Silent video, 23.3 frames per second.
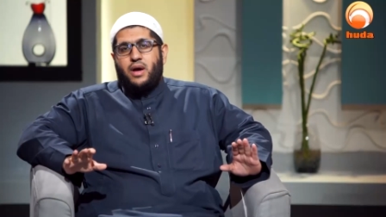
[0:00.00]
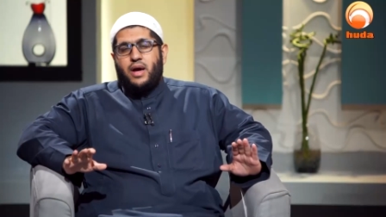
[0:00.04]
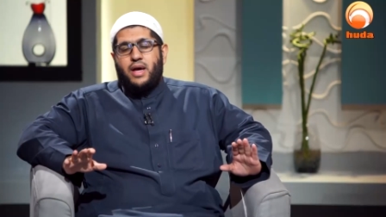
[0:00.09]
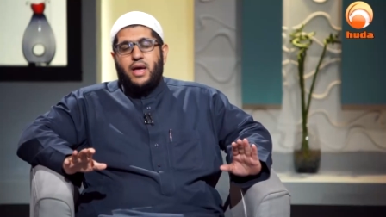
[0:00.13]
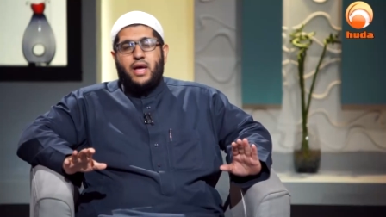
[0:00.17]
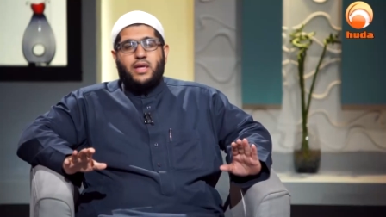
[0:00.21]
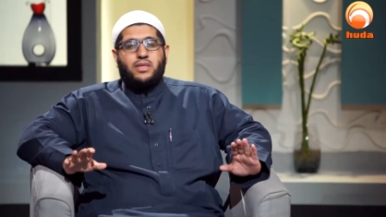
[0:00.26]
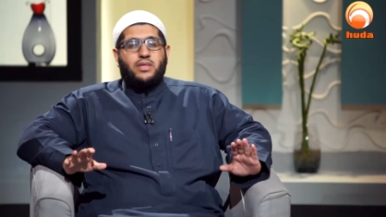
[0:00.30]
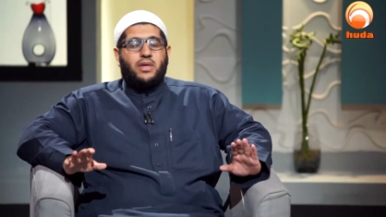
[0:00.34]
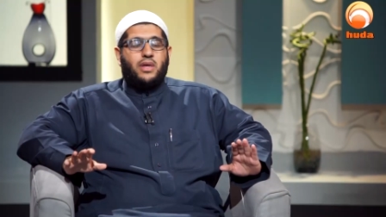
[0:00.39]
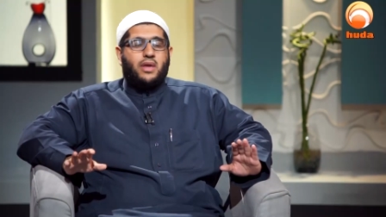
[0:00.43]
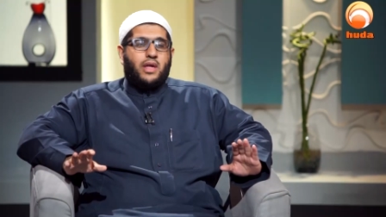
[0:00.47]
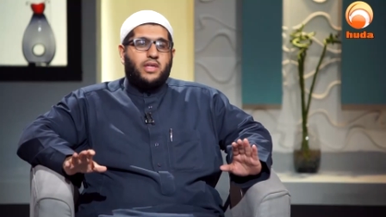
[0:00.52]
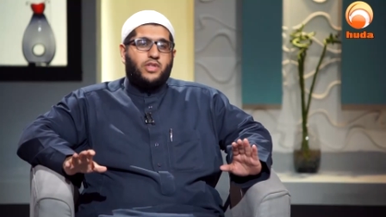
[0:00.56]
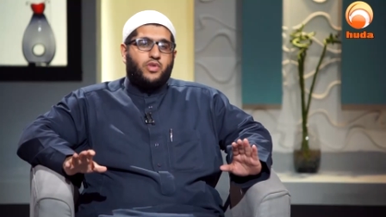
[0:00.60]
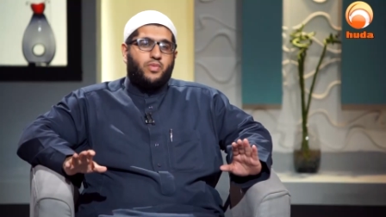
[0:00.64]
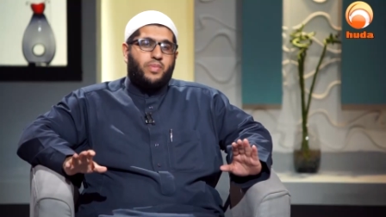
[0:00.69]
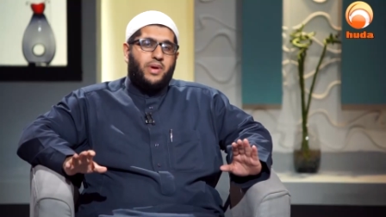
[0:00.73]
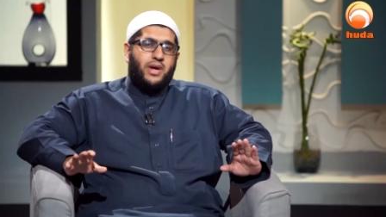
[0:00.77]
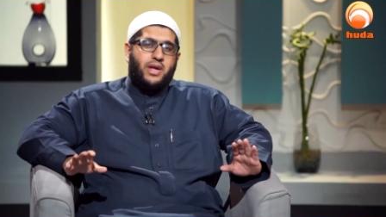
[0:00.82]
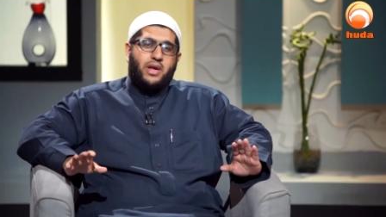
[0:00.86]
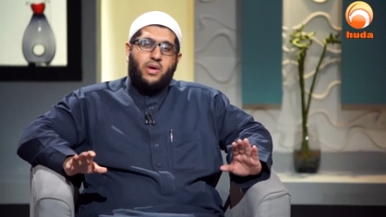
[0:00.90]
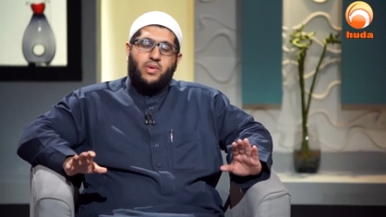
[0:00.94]
I ask Allah
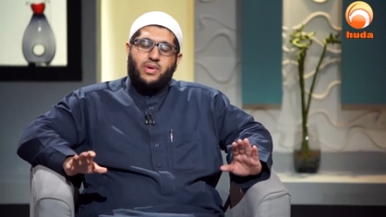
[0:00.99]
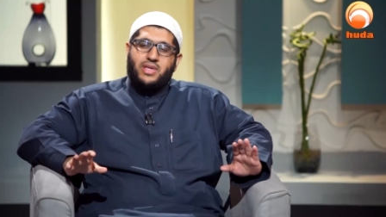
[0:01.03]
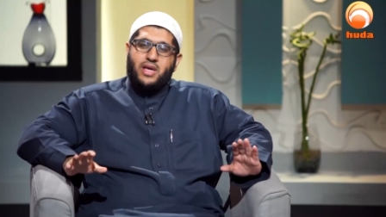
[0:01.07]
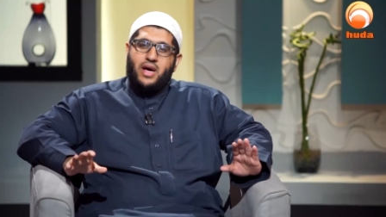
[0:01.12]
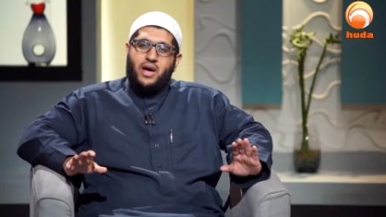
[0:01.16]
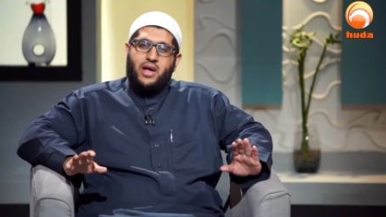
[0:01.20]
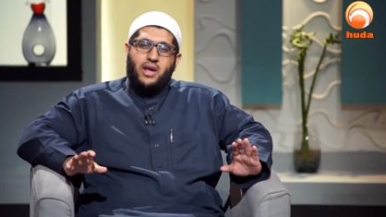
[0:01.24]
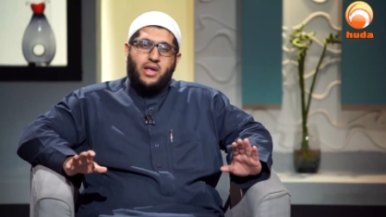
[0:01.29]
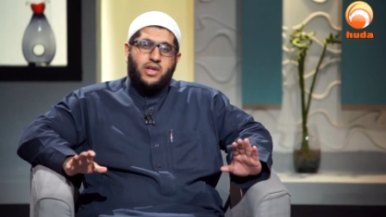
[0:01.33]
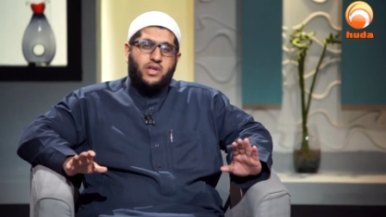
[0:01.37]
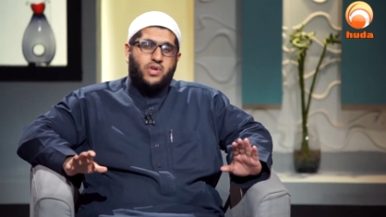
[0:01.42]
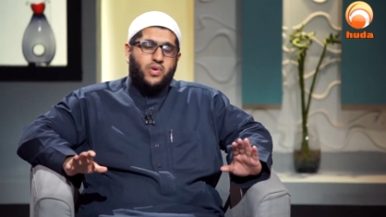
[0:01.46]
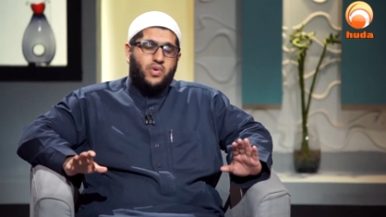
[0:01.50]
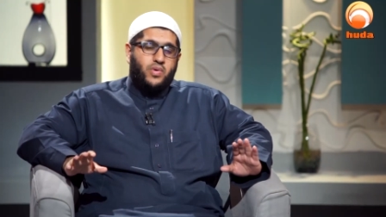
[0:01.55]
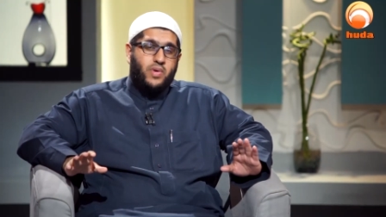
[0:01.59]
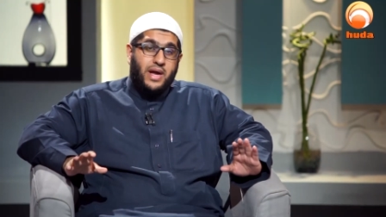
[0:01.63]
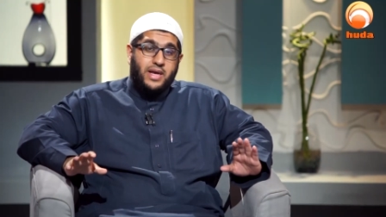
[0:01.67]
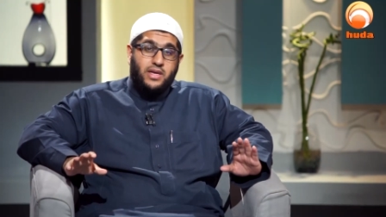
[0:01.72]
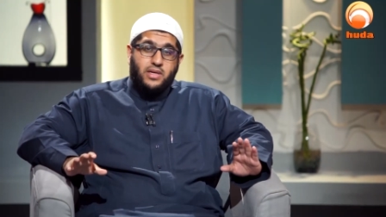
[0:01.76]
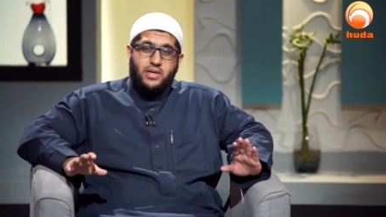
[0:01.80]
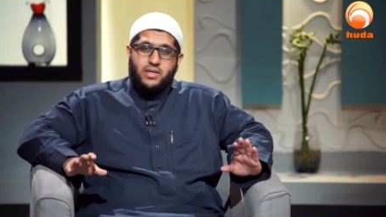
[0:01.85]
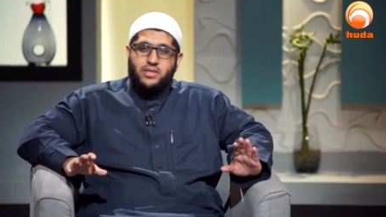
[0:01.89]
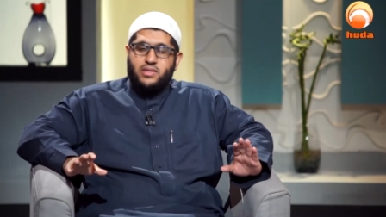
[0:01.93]
Subh'anaHu Wa Taala to
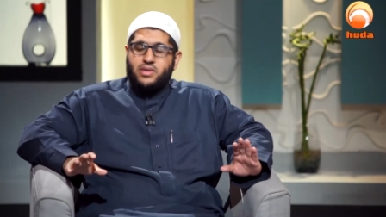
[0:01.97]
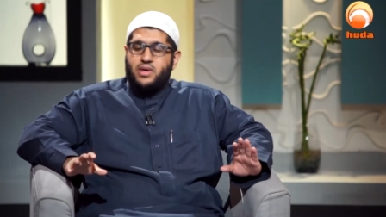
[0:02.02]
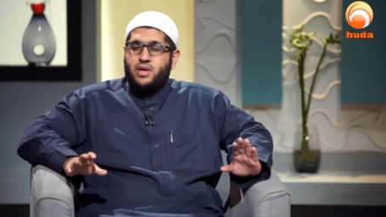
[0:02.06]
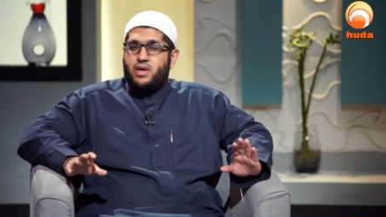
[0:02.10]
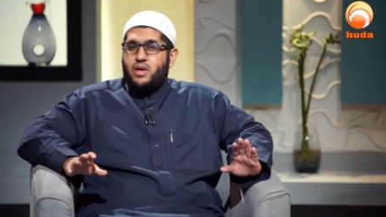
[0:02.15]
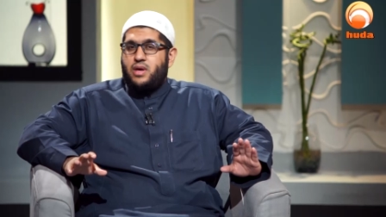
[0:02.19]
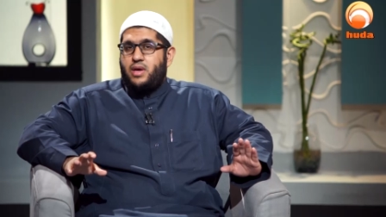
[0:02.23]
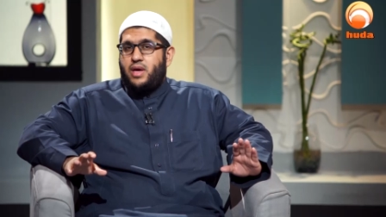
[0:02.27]
grant us